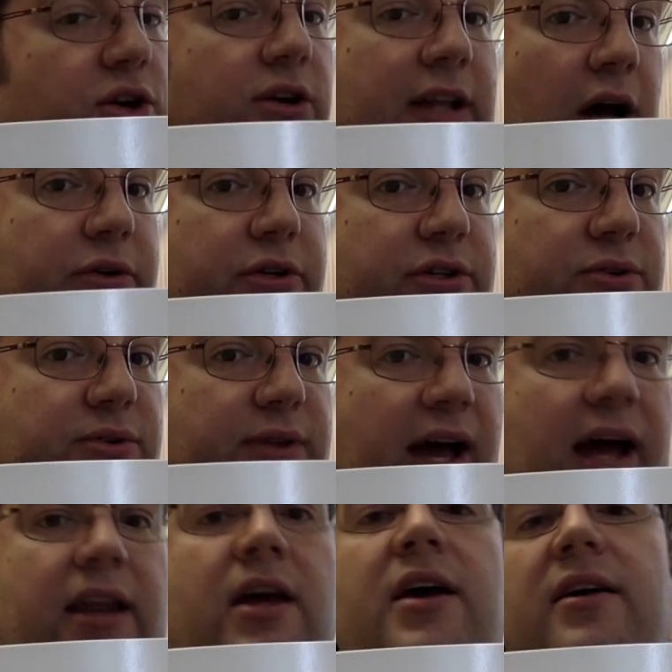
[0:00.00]
You're allowed to do
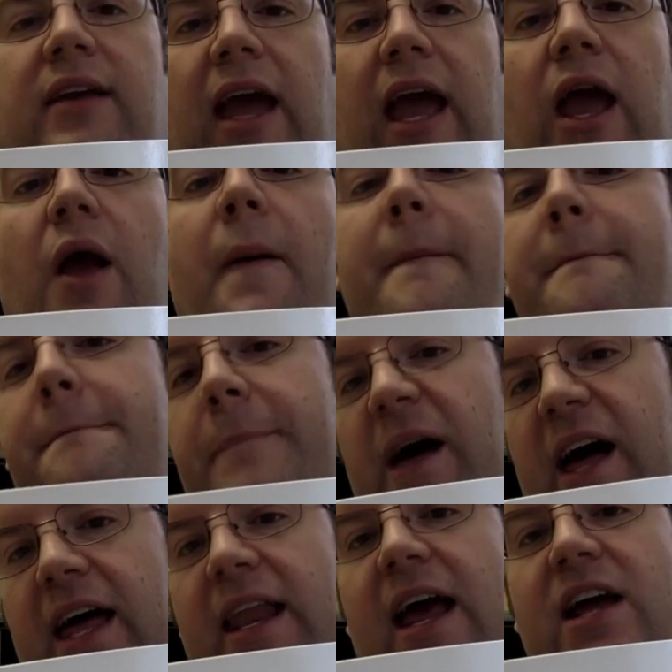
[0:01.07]
that, okay?
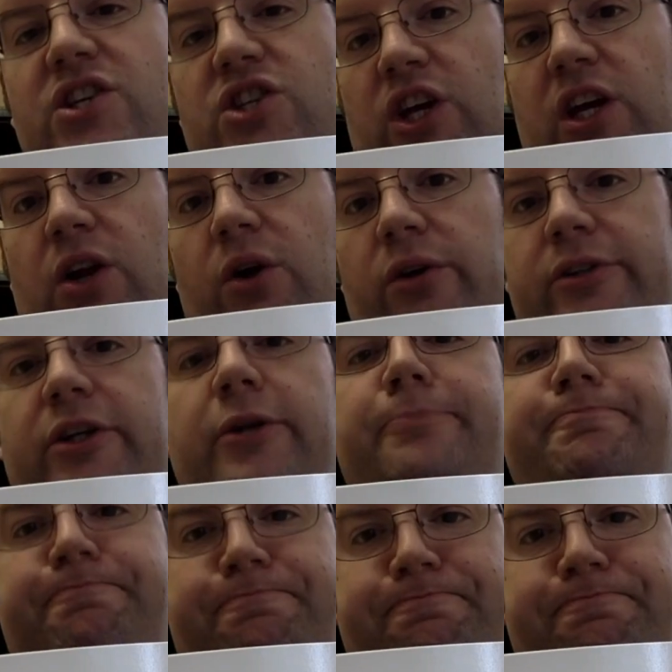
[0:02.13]
But as you get older,